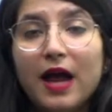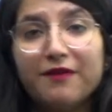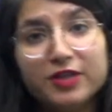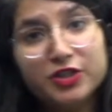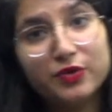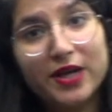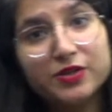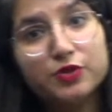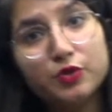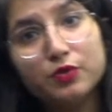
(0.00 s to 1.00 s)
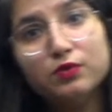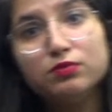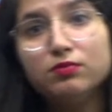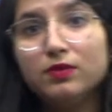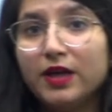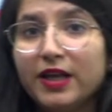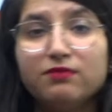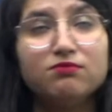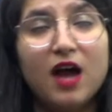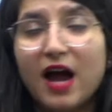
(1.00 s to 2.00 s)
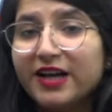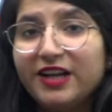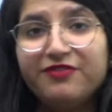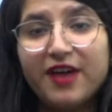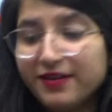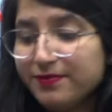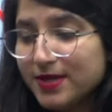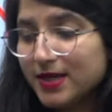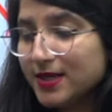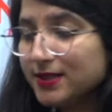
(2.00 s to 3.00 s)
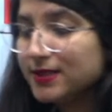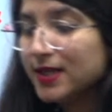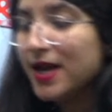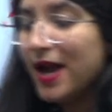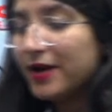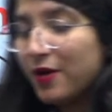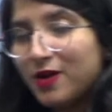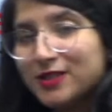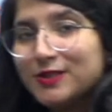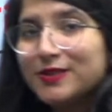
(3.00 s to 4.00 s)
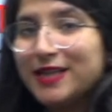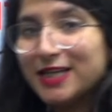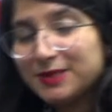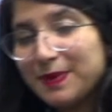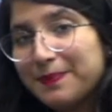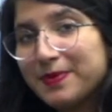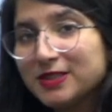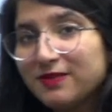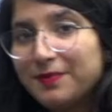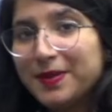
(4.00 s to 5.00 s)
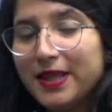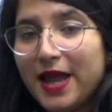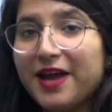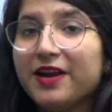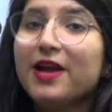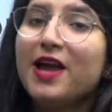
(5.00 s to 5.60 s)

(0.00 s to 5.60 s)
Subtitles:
which you can do in hardly 5 minutes, and also test papers will be there.